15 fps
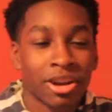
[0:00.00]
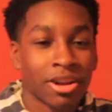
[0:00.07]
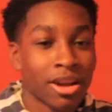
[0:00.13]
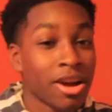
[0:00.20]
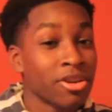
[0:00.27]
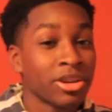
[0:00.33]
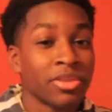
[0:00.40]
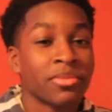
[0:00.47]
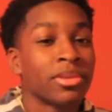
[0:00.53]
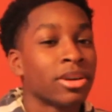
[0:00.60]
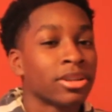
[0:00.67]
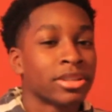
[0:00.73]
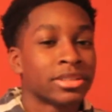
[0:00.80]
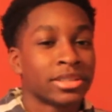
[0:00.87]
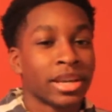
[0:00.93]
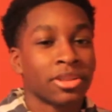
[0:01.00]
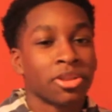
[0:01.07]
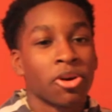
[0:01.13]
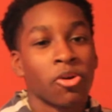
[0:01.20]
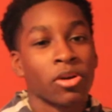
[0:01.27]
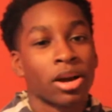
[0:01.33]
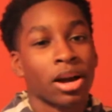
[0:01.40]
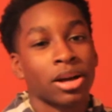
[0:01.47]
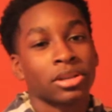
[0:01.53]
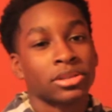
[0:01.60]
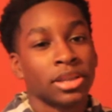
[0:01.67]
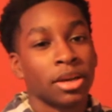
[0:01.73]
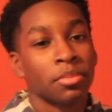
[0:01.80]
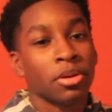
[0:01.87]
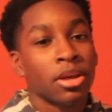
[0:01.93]
I don't even understand the whole
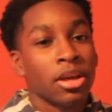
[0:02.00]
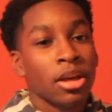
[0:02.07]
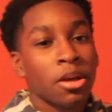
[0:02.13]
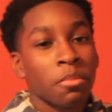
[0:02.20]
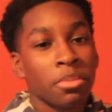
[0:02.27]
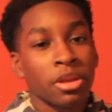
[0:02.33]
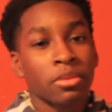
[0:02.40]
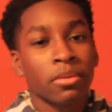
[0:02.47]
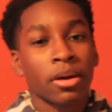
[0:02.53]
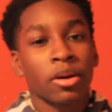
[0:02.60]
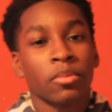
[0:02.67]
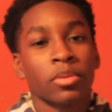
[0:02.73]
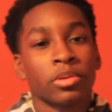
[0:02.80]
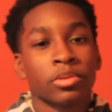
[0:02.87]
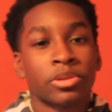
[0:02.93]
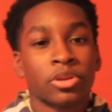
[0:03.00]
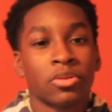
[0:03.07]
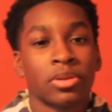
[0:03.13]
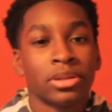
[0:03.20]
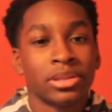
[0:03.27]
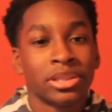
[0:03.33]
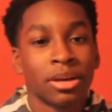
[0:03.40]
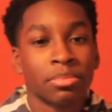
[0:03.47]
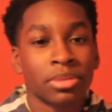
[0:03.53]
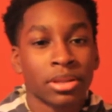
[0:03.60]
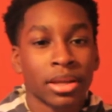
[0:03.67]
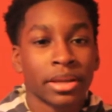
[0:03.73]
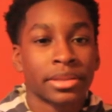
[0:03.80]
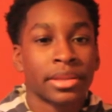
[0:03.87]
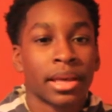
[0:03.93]
concept. But anyway, we were doing something
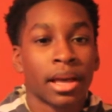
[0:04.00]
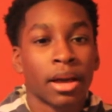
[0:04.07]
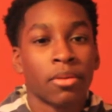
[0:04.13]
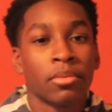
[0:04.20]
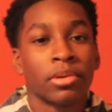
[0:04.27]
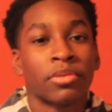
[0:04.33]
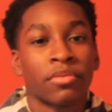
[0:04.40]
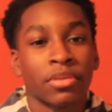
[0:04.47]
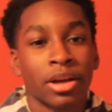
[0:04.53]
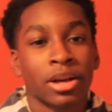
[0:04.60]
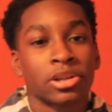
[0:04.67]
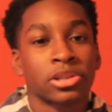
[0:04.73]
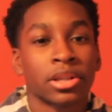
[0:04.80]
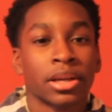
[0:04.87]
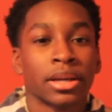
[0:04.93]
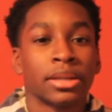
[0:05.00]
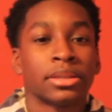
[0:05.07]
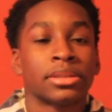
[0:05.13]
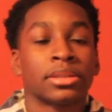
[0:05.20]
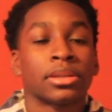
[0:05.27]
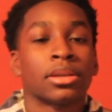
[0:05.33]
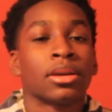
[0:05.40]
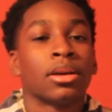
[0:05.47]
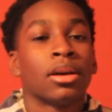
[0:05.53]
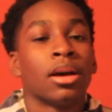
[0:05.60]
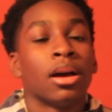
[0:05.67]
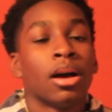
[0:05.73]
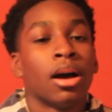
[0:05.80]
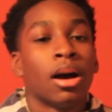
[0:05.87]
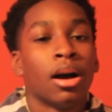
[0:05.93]
like that with flashlights,
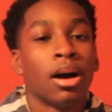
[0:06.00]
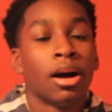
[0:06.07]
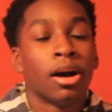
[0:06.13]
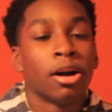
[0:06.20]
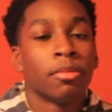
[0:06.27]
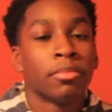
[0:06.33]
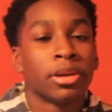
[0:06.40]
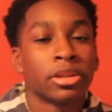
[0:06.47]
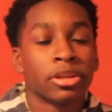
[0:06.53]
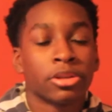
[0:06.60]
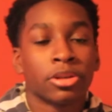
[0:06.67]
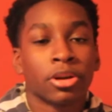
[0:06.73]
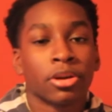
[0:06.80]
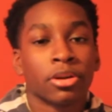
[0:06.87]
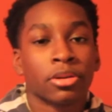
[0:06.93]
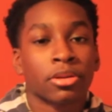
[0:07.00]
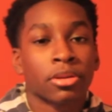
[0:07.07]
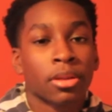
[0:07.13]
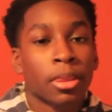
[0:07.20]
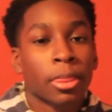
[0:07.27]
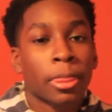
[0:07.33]
in the dark.